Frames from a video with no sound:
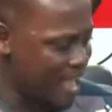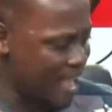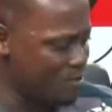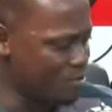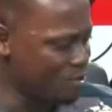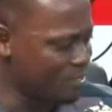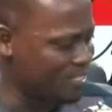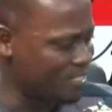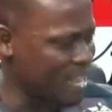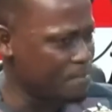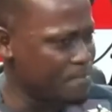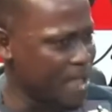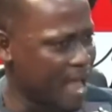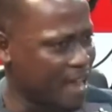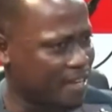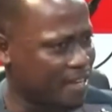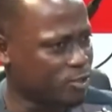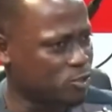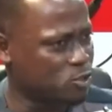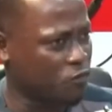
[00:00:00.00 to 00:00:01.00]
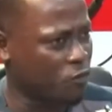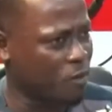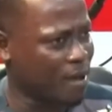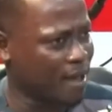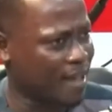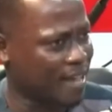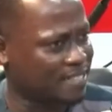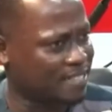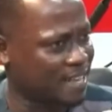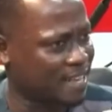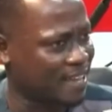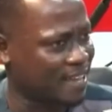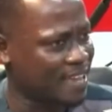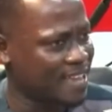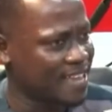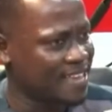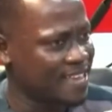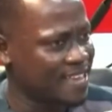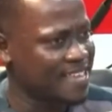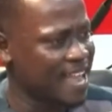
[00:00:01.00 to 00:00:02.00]
and it's Nebia Kiso for Bekase,
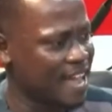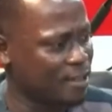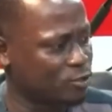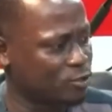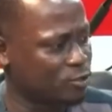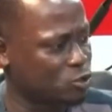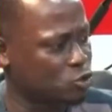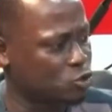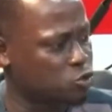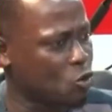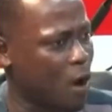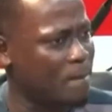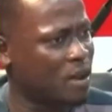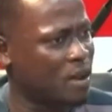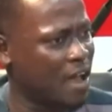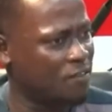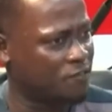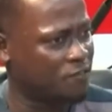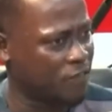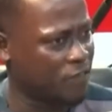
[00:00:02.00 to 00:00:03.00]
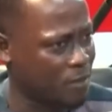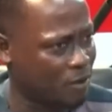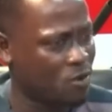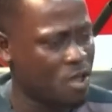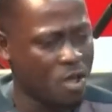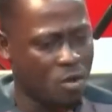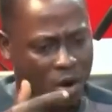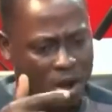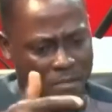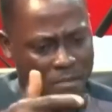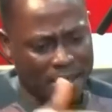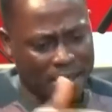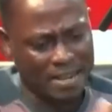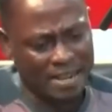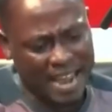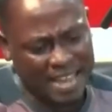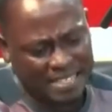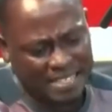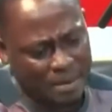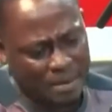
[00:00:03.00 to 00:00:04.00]
Yen to Abano and Famano. Why, but
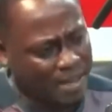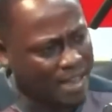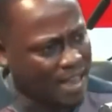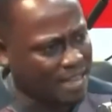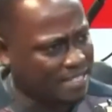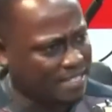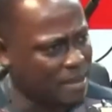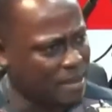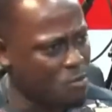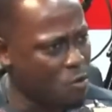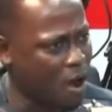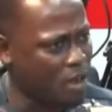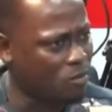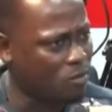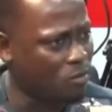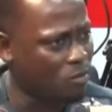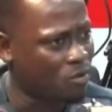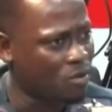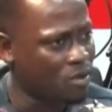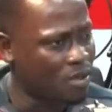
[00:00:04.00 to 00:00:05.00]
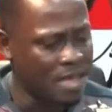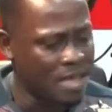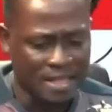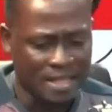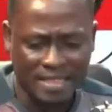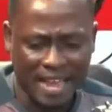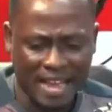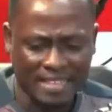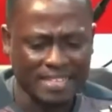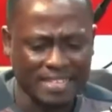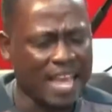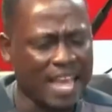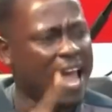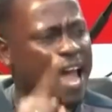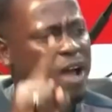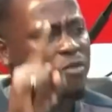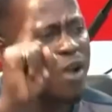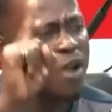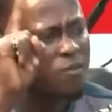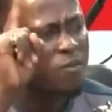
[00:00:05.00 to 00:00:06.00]
the last time I can say, we one more. That
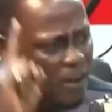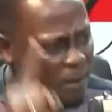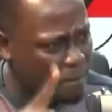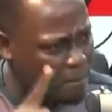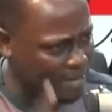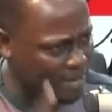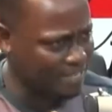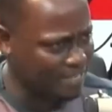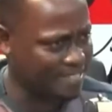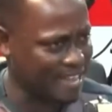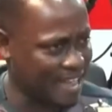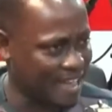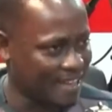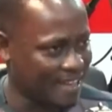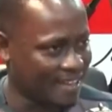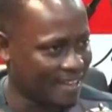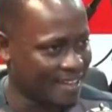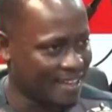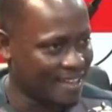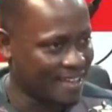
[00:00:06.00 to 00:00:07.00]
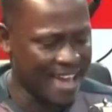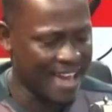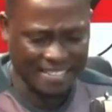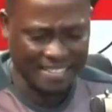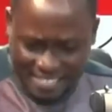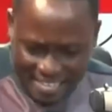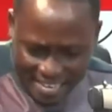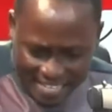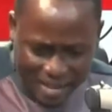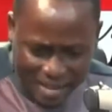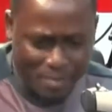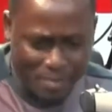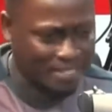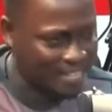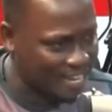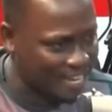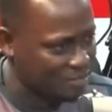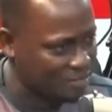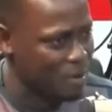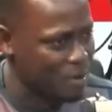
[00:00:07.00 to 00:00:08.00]
a reverend minister a send them a
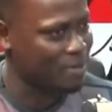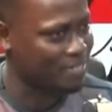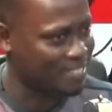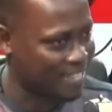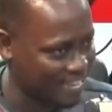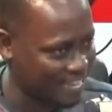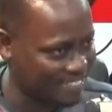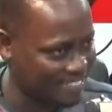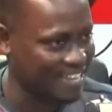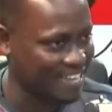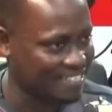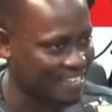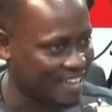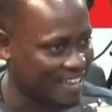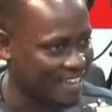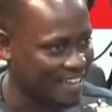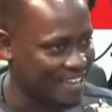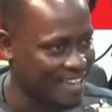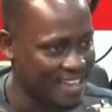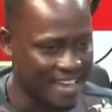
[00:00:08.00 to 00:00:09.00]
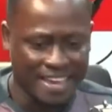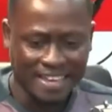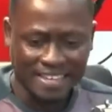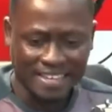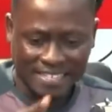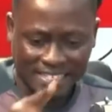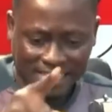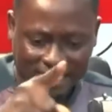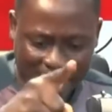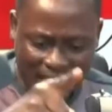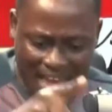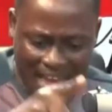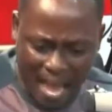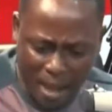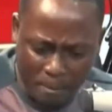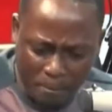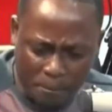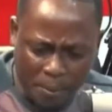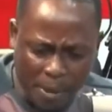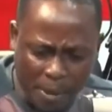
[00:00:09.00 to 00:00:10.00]
test my meeting as he say sir
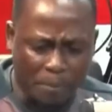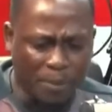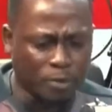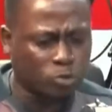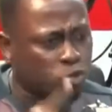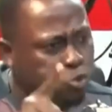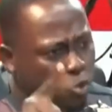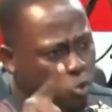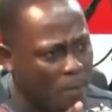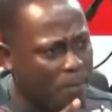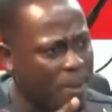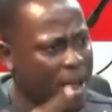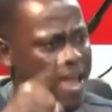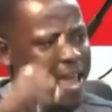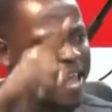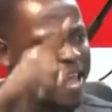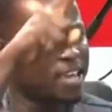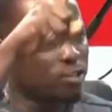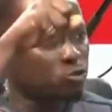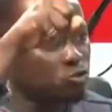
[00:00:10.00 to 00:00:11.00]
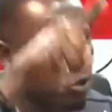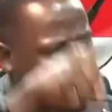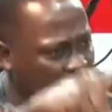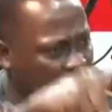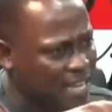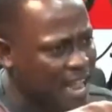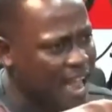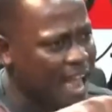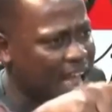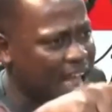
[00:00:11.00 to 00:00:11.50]
MPP to about a Dr.